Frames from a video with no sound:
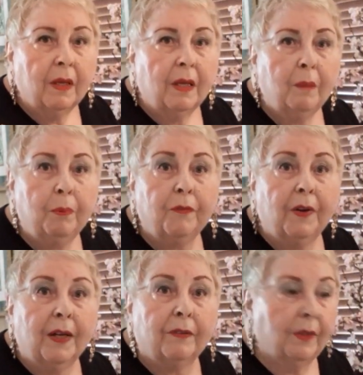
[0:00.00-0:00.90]

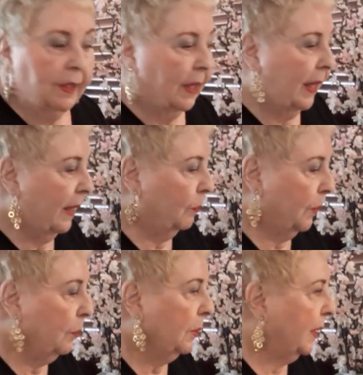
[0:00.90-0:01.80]
improvising, and
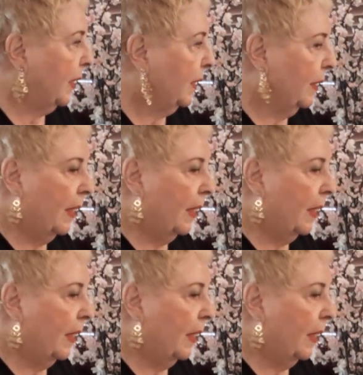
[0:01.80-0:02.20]
we will need